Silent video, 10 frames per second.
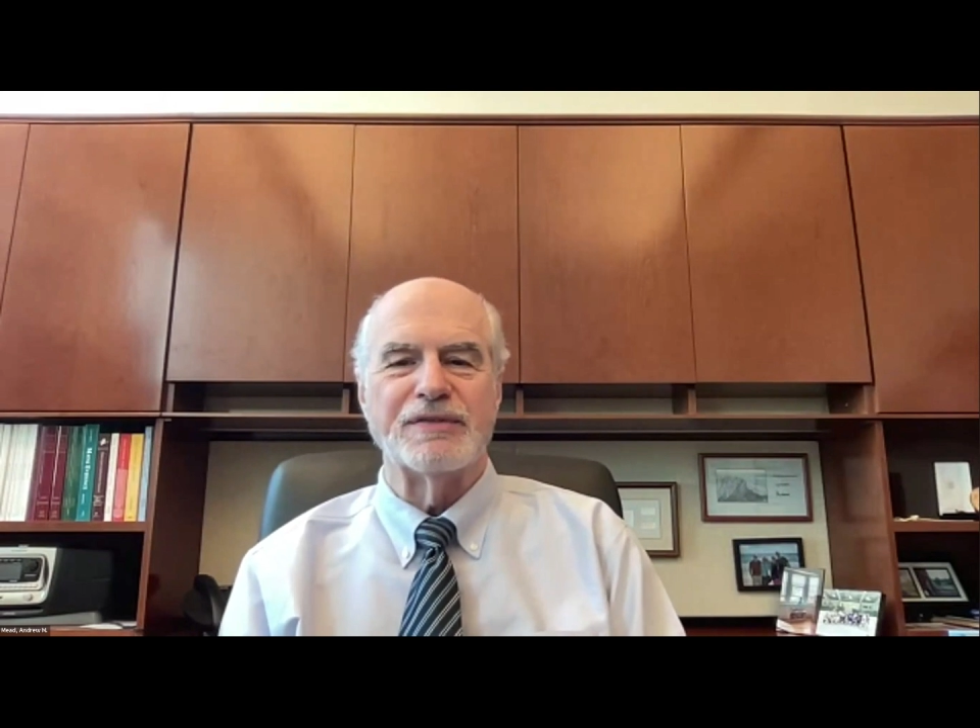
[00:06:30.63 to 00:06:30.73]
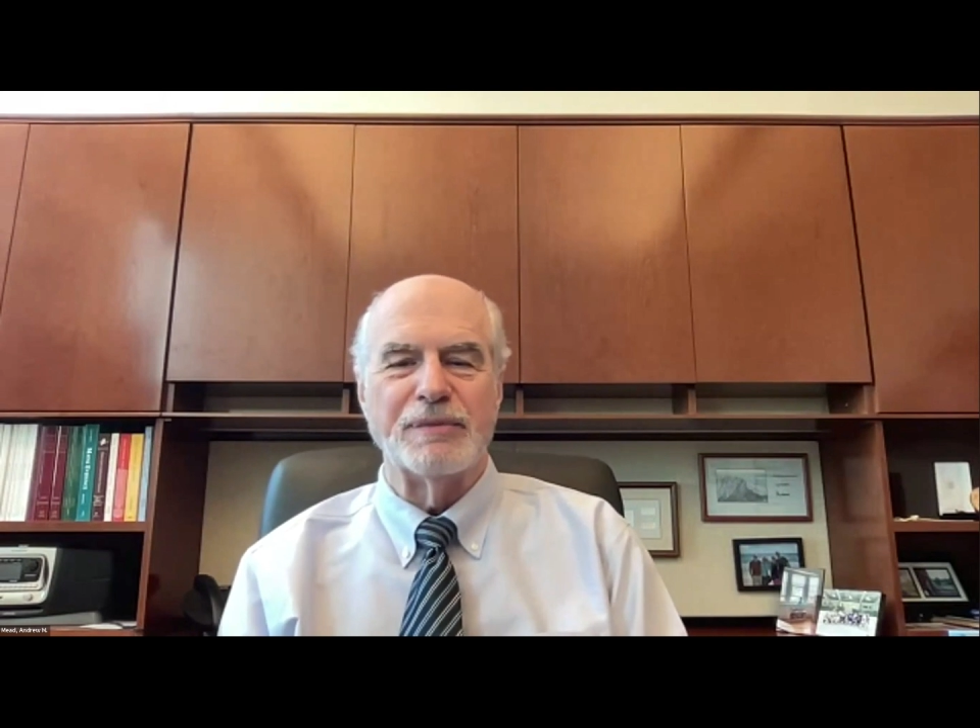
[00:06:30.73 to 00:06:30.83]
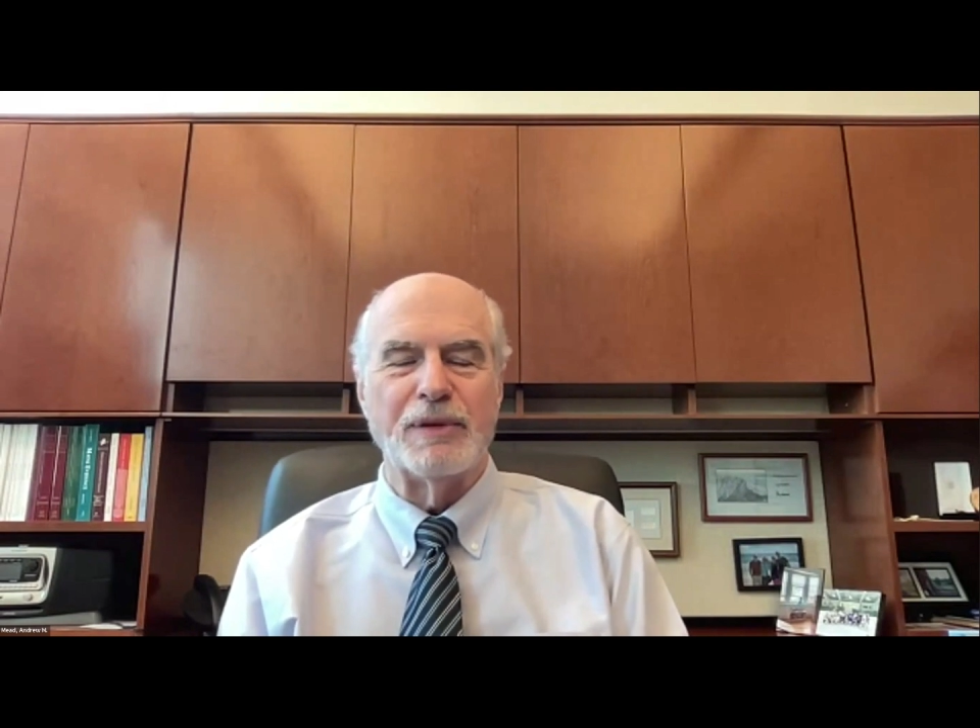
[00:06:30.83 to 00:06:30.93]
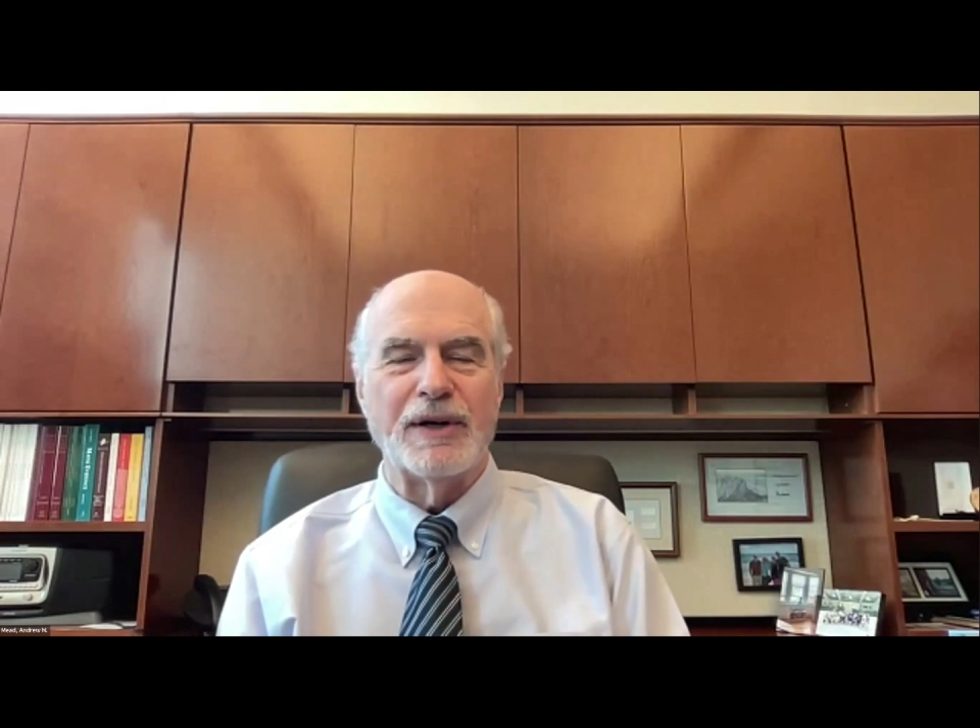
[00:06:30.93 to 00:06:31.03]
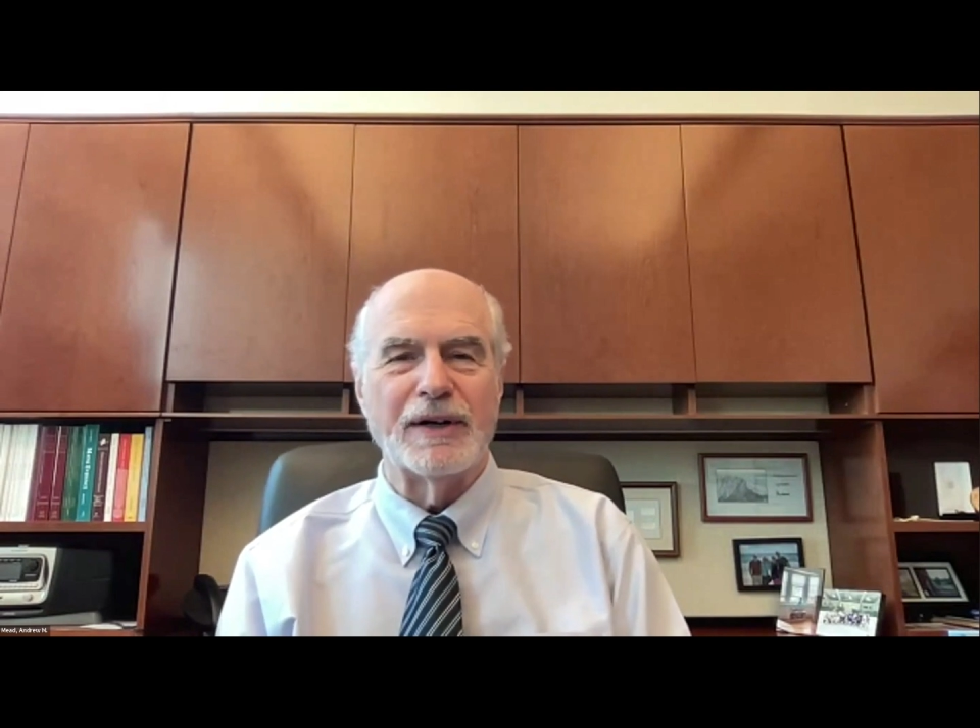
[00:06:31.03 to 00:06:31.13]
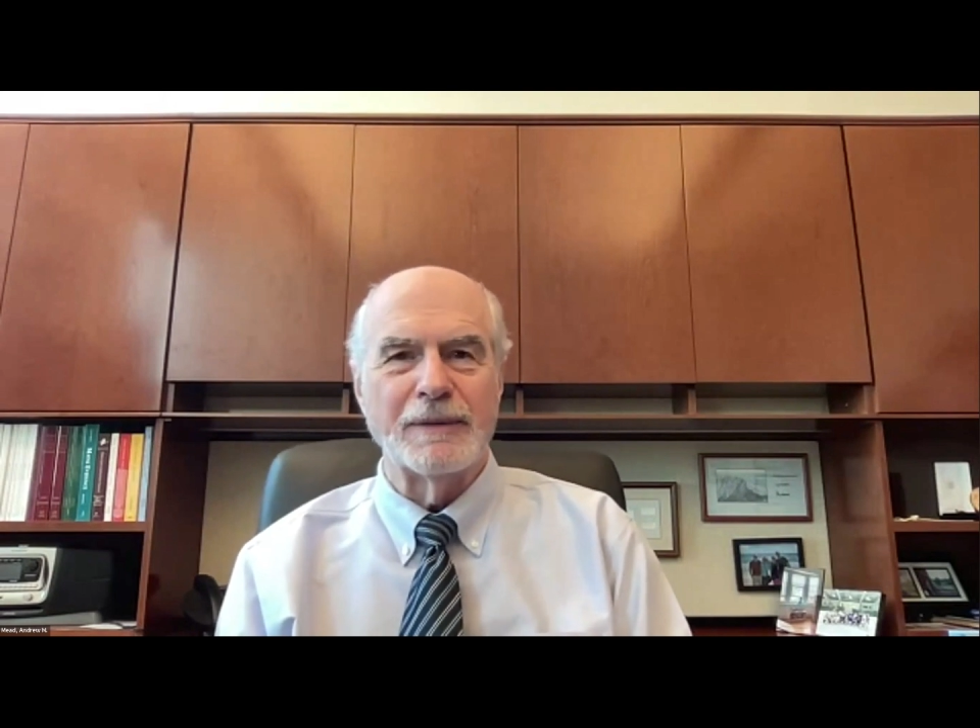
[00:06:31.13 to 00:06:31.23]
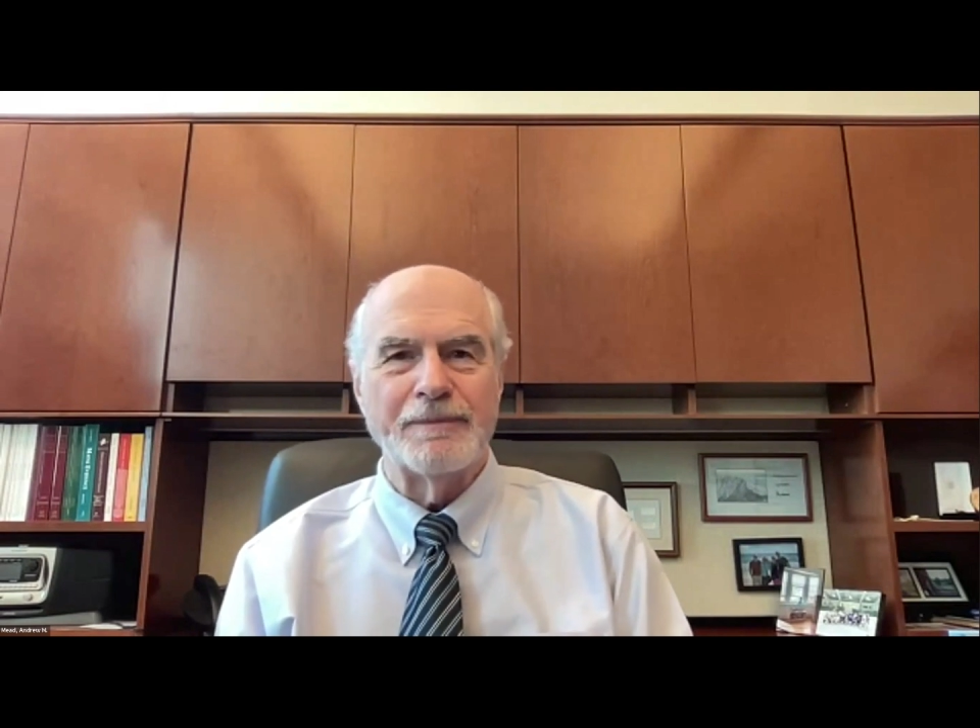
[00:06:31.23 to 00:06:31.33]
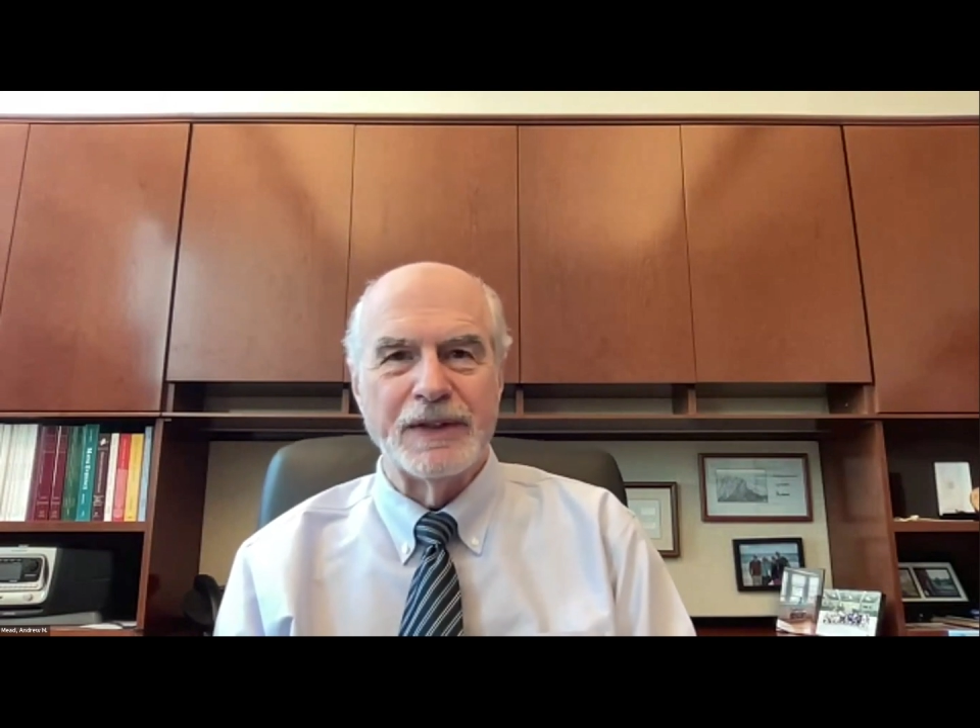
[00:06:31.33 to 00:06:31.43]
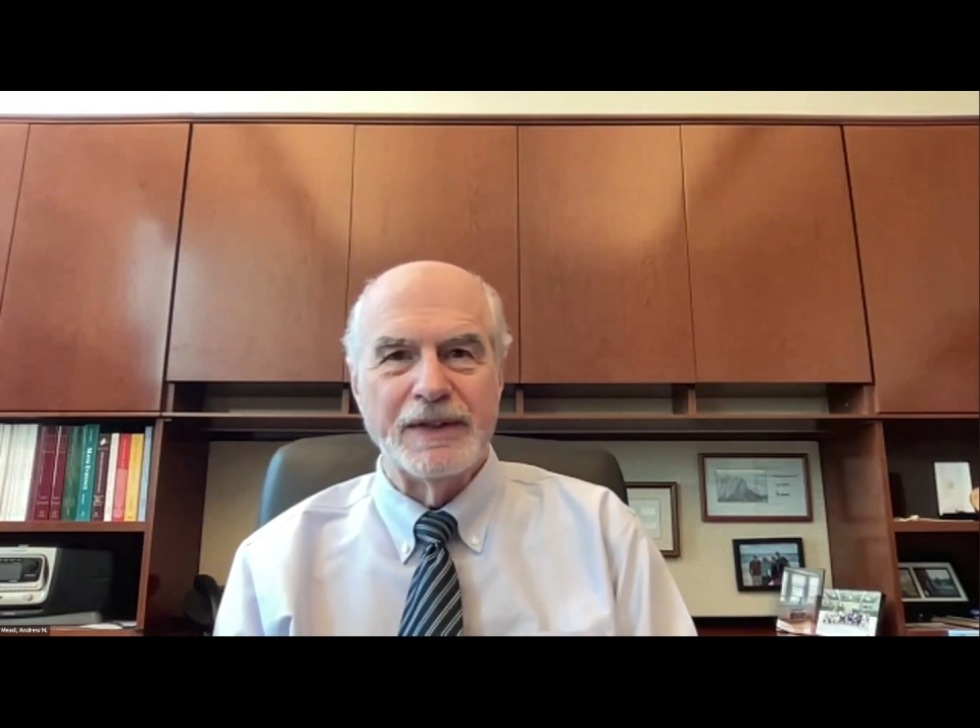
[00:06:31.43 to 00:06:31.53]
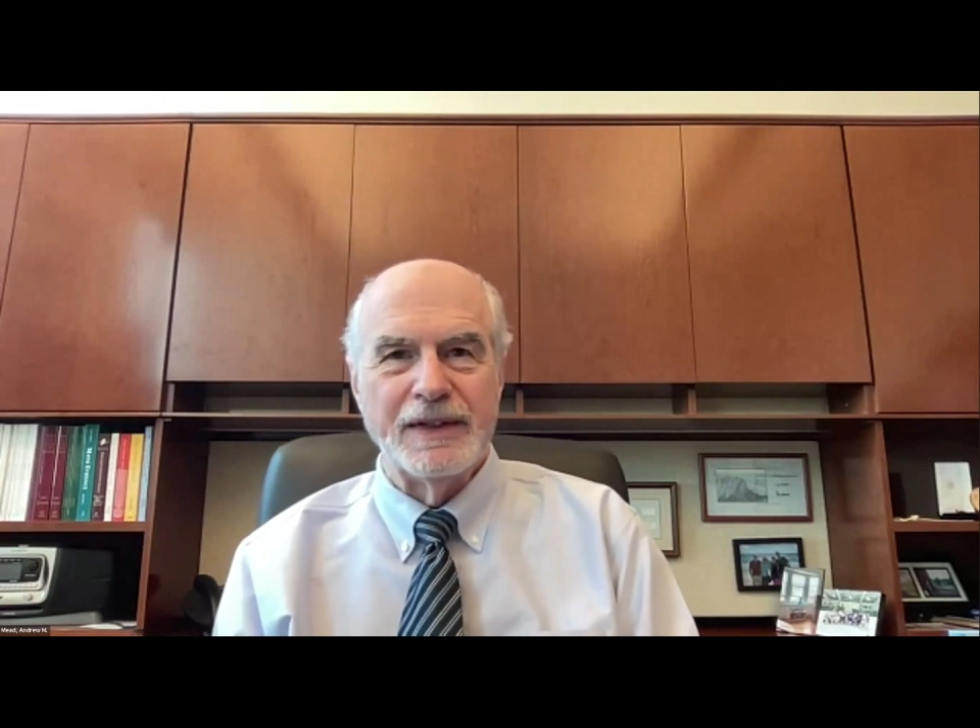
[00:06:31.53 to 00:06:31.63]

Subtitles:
of the Bar.